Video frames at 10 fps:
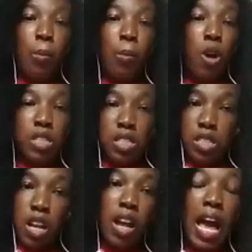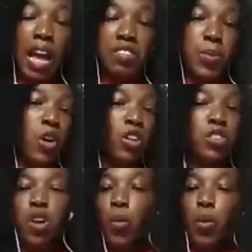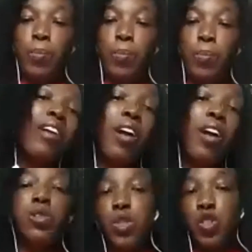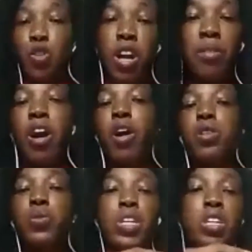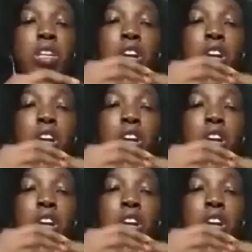months in our lives because we play around, we joke around, we